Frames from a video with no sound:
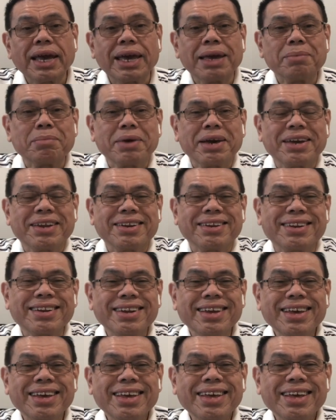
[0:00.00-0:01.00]
Amen.
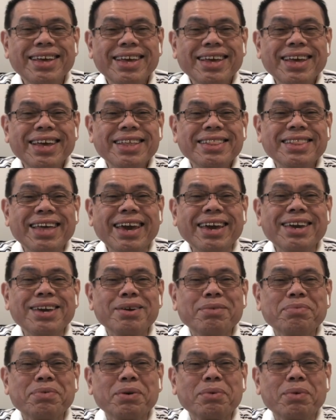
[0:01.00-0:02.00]
Thank
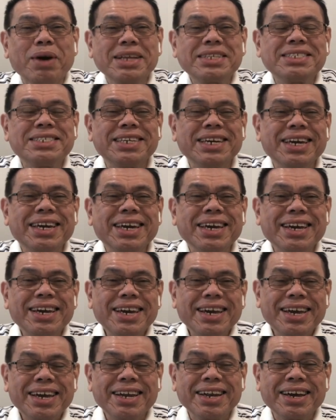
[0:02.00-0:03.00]
you for watching.
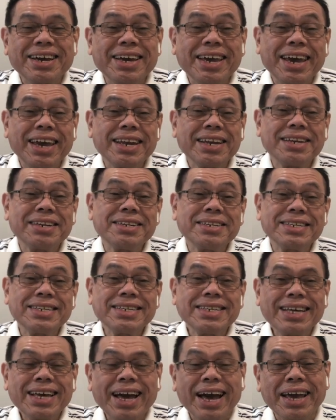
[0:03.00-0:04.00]
And again,
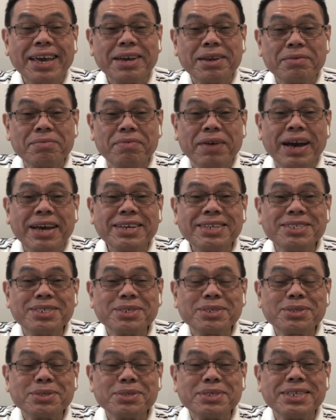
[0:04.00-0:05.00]
I invite
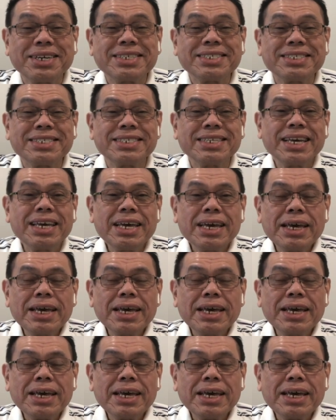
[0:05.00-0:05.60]
you to just